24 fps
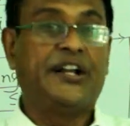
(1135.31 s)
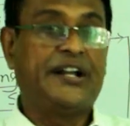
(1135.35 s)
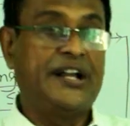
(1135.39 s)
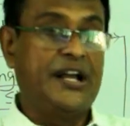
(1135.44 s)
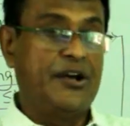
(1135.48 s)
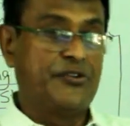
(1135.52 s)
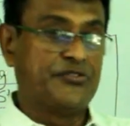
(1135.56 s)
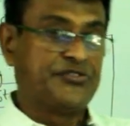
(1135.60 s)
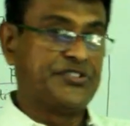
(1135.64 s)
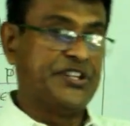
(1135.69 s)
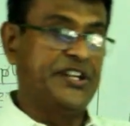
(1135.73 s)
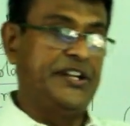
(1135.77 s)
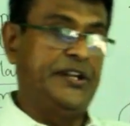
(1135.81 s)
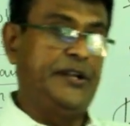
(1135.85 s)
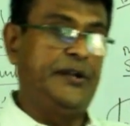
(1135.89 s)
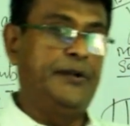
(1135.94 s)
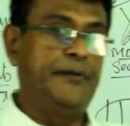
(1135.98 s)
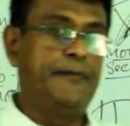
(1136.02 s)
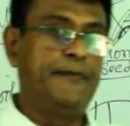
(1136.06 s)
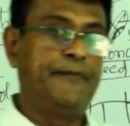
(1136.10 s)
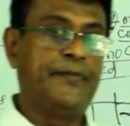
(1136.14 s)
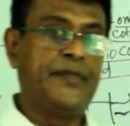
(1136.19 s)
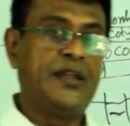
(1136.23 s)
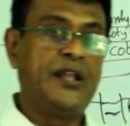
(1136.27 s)
Now
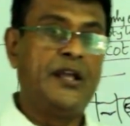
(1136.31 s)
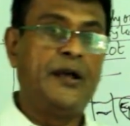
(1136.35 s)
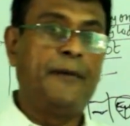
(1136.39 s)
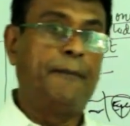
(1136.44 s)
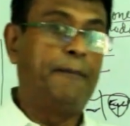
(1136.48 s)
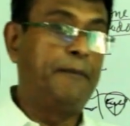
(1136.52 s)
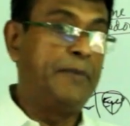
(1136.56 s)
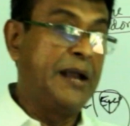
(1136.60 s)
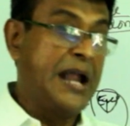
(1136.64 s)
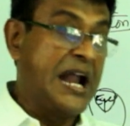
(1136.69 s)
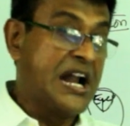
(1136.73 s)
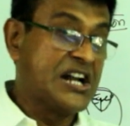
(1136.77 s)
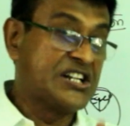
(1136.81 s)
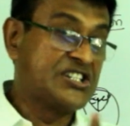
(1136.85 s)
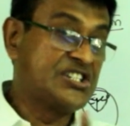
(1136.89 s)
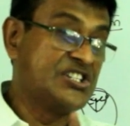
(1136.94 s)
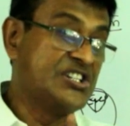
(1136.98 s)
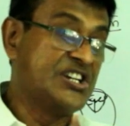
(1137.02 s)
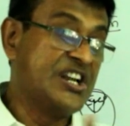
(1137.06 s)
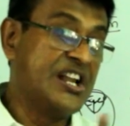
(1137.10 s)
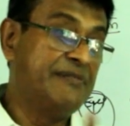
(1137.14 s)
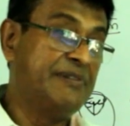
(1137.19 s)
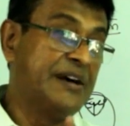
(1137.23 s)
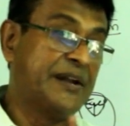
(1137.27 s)
see,
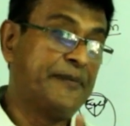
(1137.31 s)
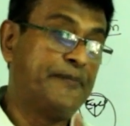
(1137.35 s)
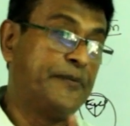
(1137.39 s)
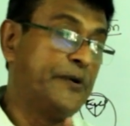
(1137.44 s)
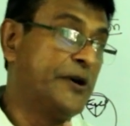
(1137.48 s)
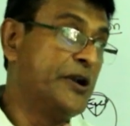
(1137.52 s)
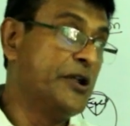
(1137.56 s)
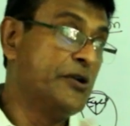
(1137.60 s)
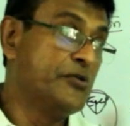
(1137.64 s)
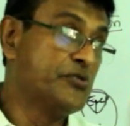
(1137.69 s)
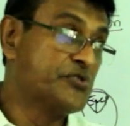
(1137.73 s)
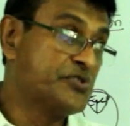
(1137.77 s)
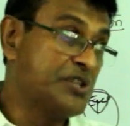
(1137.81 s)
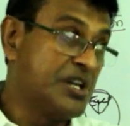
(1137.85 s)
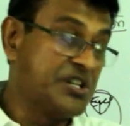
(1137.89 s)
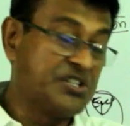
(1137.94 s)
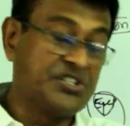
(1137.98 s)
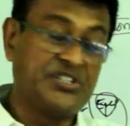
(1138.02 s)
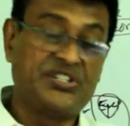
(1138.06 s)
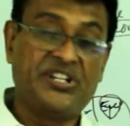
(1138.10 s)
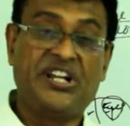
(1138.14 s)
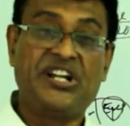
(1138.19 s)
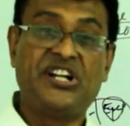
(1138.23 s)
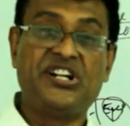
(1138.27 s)
plants never produce the
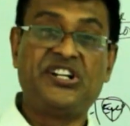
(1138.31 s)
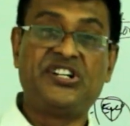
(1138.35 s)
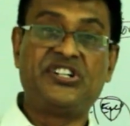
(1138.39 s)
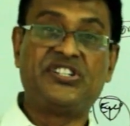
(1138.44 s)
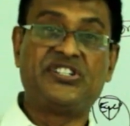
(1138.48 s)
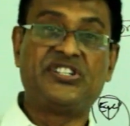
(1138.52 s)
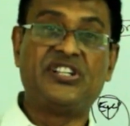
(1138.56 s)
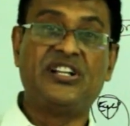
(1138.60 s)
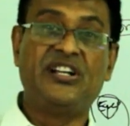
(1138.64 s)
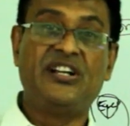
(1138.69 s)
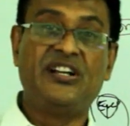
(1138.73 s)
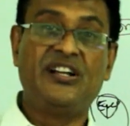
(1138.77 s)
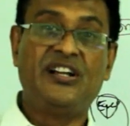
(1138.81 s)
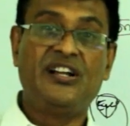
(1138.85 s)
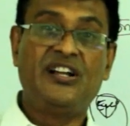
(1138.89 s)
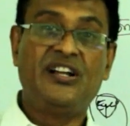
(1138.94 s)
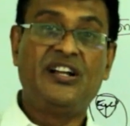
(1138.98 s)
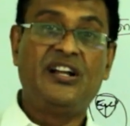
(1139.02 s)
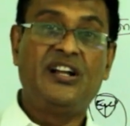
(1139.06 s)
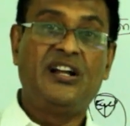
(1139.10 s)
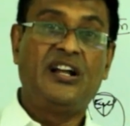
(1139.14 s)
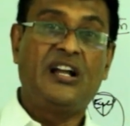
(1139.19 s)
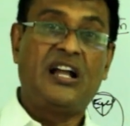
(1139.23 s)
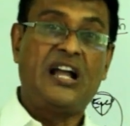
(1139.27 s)
seeds
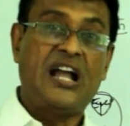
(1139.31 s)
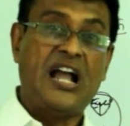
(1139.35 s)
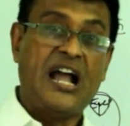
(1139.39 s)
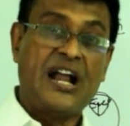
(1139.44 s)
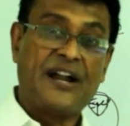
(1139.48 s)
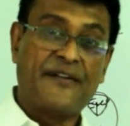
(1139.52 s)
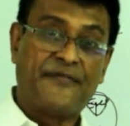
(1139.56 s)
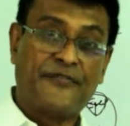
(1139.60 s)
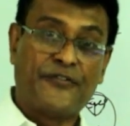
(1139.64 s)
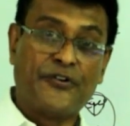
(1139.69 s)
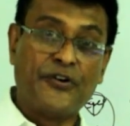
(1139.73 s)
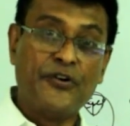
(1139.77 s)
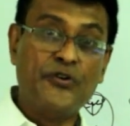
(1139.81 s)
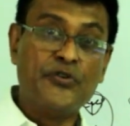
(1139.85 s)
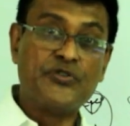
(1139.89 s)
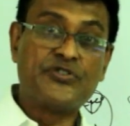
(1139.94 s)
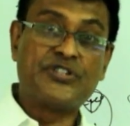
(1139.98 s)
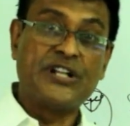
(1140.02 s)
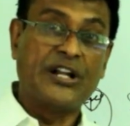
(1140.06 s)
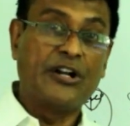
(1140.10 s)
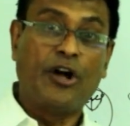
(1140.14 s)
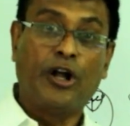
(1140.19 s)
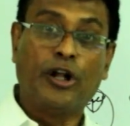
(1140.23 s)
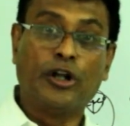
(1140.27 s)
and
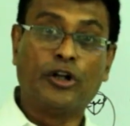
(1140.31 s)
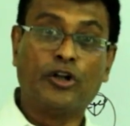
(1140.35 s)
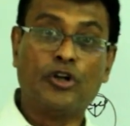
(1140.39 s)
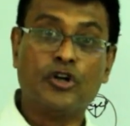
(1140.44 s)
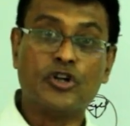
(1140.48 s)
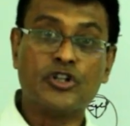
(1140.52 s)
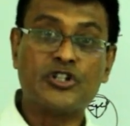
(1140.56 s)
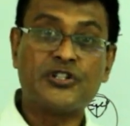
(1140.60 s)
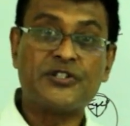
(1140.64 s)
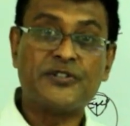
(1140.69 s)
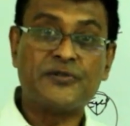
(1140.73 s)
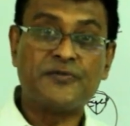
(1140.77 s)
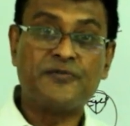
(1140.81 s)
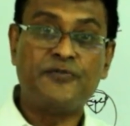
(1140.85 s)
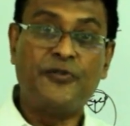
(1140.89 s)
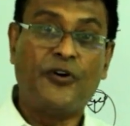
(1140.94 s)
fruits and all those